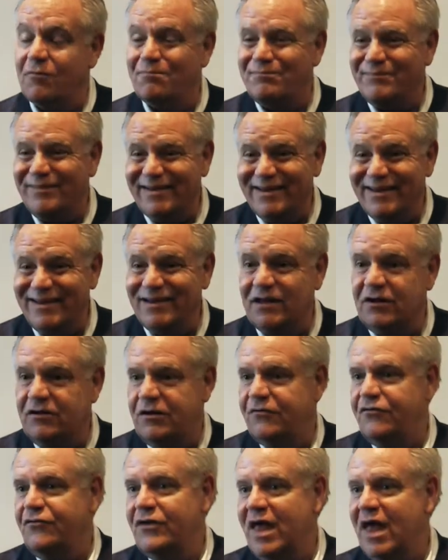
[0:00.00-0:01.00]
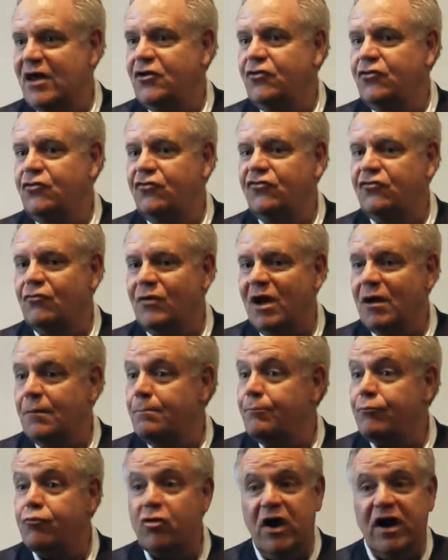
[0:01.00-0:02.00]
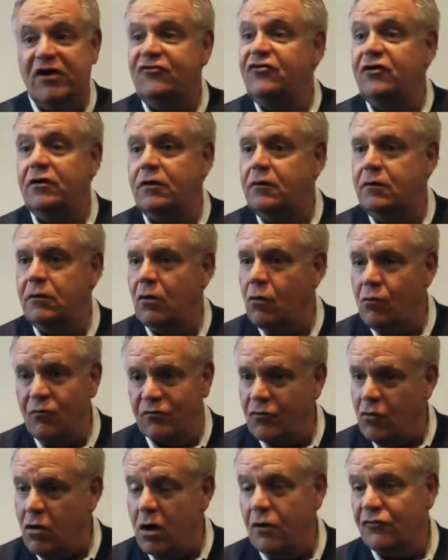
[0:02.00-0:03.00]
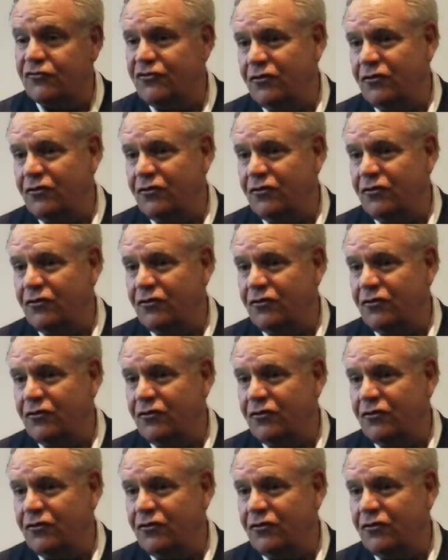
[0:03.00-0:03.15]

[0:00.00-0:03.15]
completely different attitudes around branching overall.